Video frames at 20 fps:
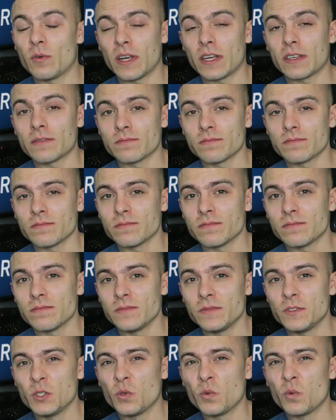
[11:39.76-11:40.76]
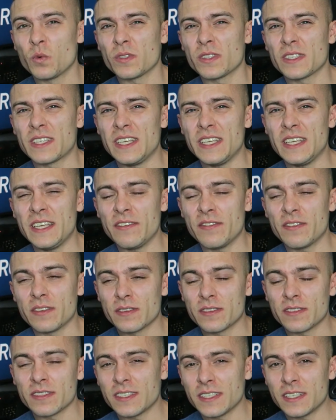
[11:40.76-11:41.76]
well, you won't
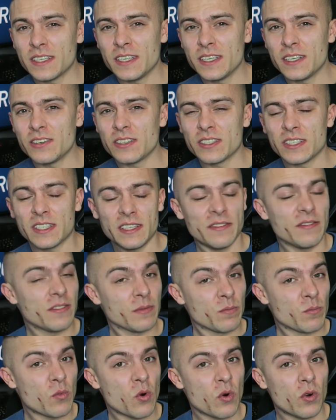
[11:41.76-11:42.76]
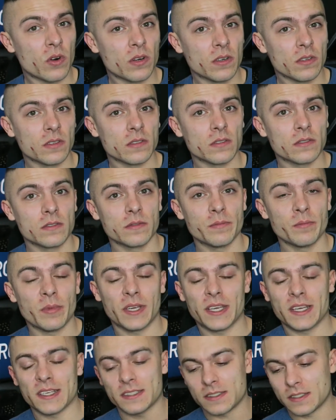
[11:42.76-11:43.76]
even hear it even more
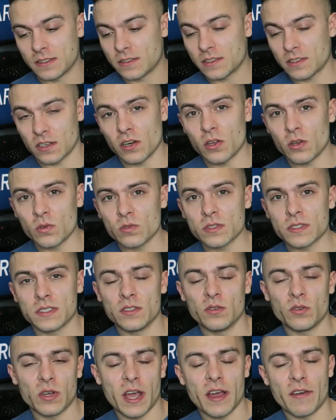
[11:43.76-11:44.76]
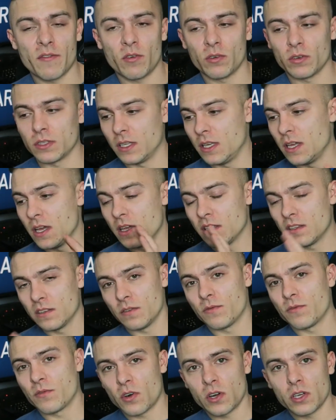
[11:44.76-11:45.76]
because it's closed. You have only
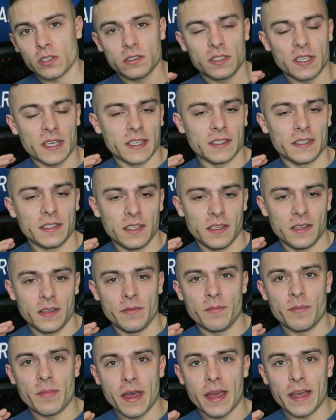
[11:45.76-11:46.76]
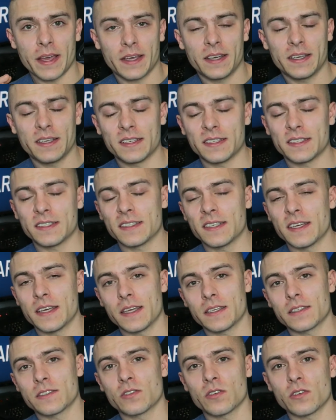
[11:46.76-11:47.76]
the front and the back
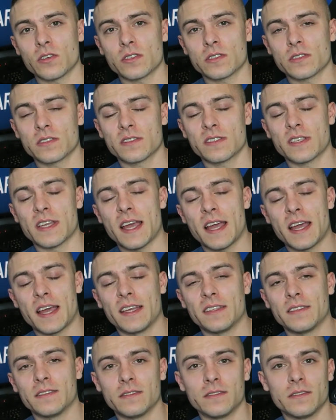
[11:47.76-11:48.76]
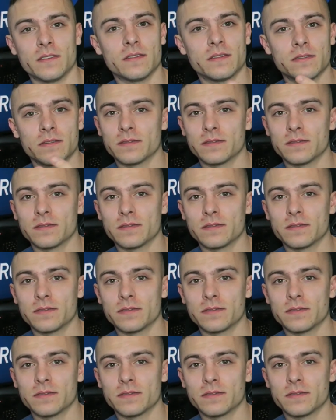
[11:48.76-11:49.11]
exhaust, and